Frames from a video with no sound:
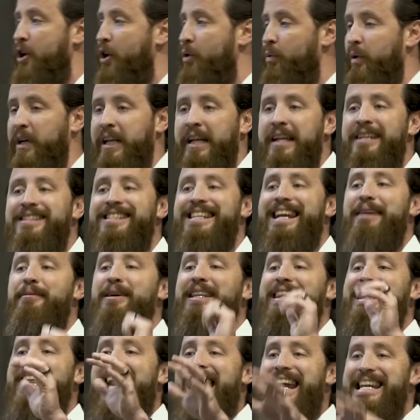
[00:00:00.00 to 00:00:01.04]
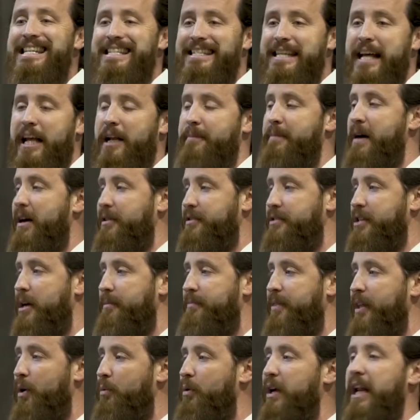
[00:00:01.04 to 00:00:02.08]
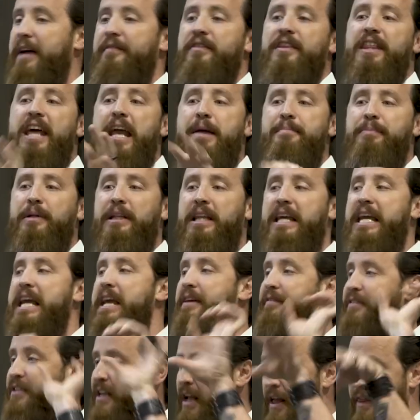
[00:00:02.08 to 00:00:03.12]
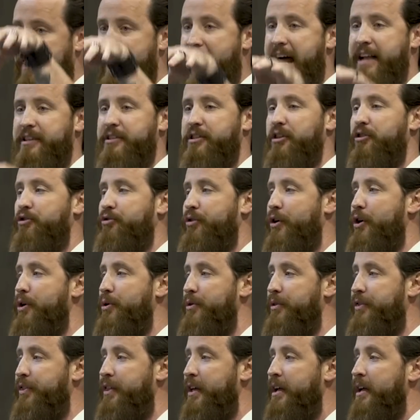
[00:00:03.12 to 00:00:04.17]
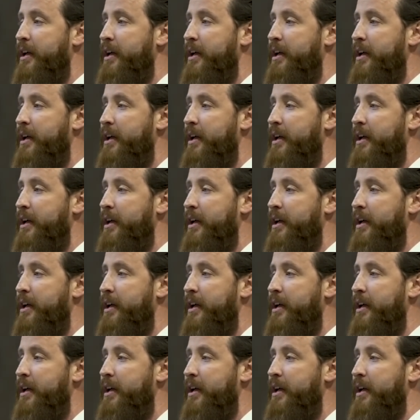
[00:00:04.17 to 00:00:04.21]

We need to see what they said about something. Whatever they believed, that's the truth.